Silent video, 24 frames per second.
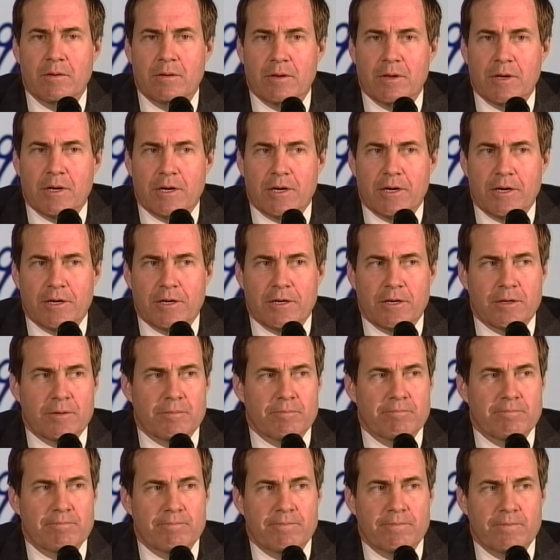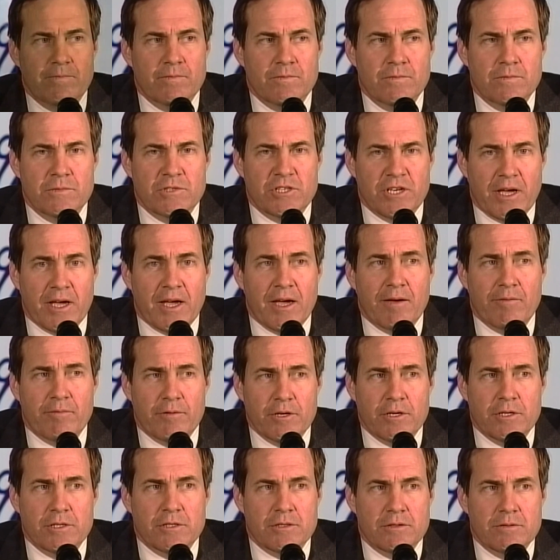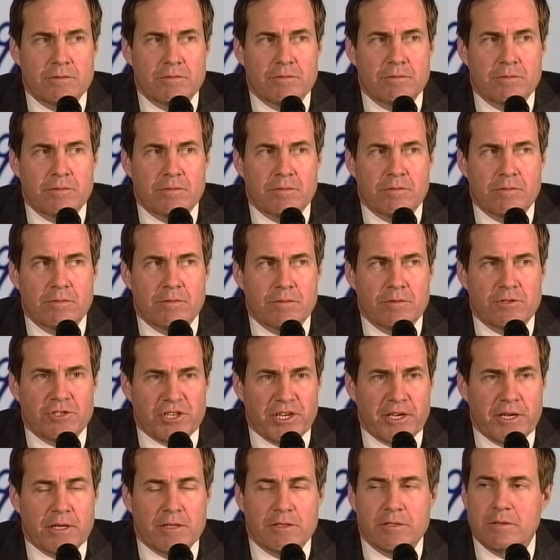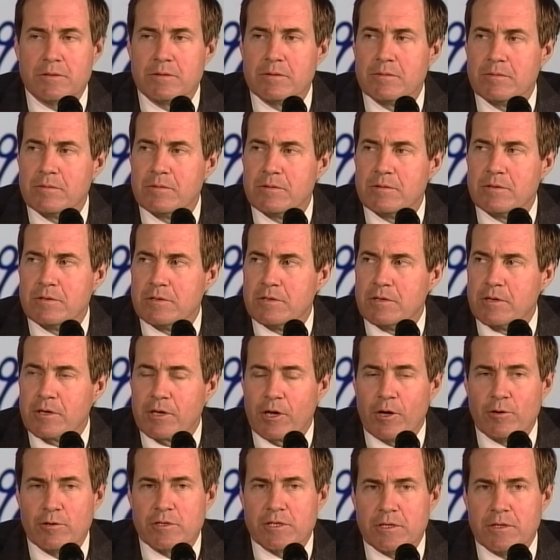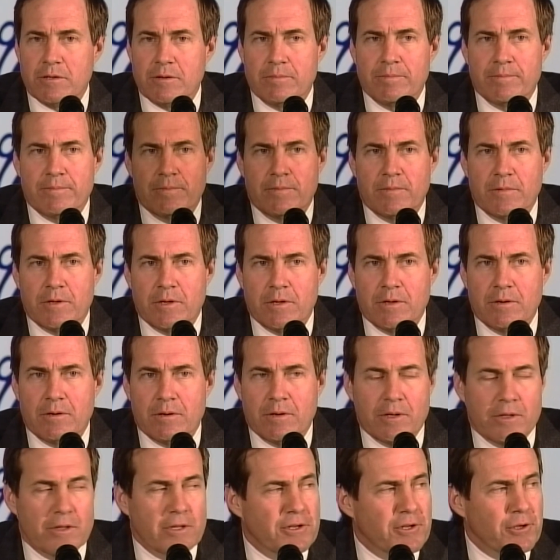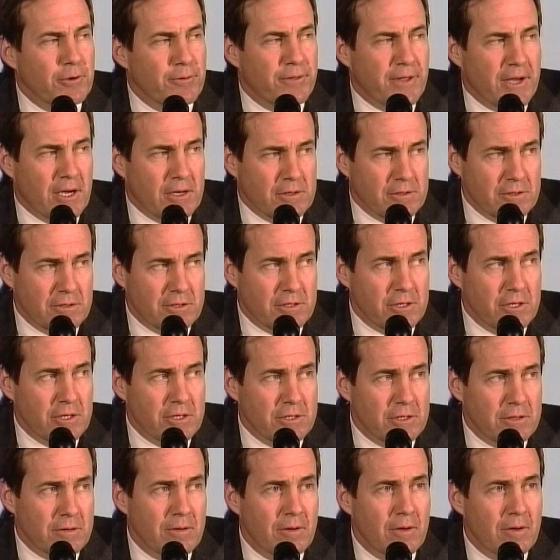to have this chance to coach in the 2000 season.